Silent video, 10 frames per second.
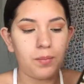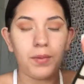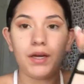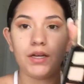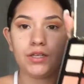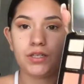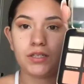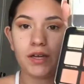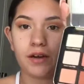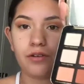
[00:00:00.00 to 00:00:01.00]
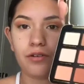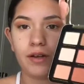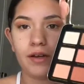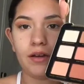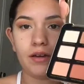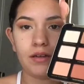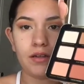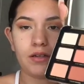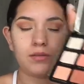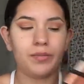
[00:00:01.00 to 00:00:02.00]
Peach Sangria,
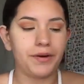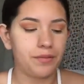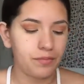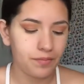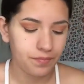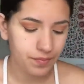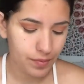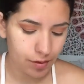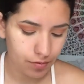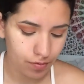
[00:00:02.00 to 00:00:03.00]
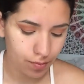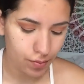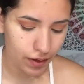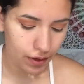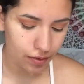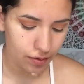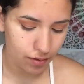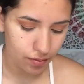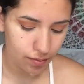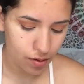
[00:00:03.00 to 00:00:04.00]
this bottom like
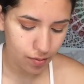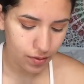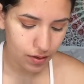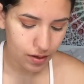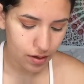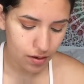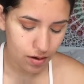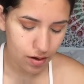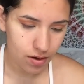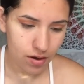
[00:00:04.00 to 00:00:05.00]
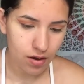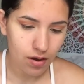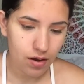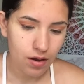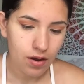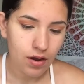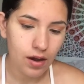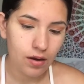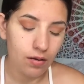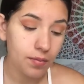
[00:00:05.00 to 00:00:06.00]
purpley color,
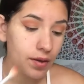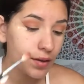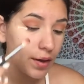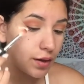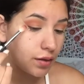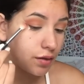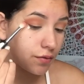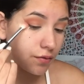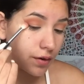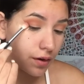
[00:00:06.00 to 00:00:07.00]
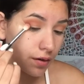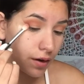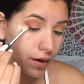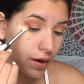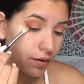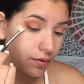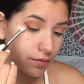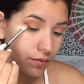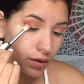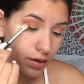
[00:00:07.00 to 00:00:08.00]
and I'll put that in the very
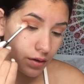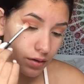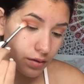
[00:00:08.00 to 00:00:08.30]
outer V.